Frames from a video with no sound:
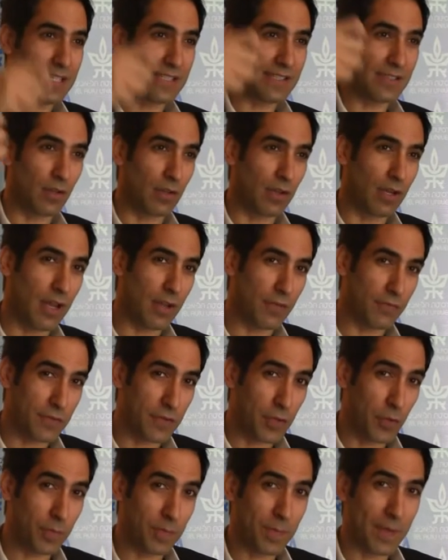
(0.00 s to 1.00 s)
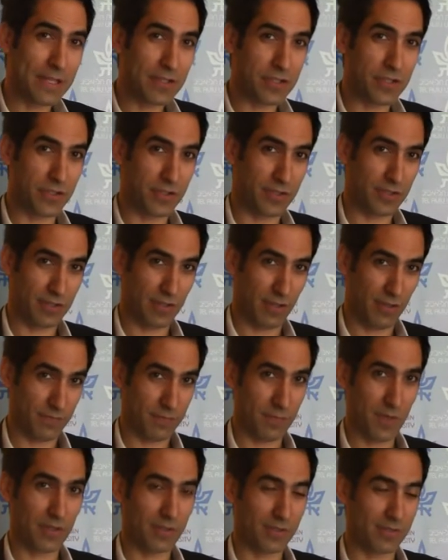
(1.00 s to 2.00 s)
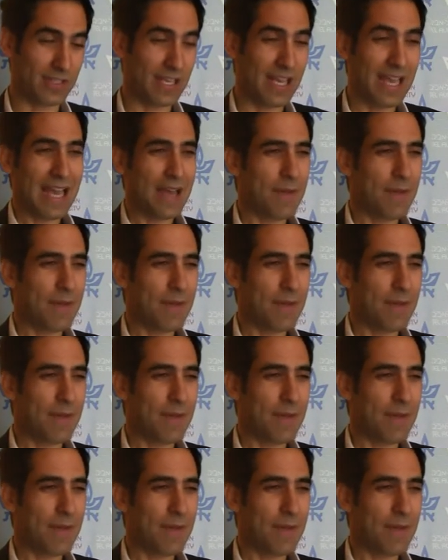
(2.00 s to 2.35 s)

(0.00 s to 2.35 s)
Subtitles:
stole a lot of new pictures of models.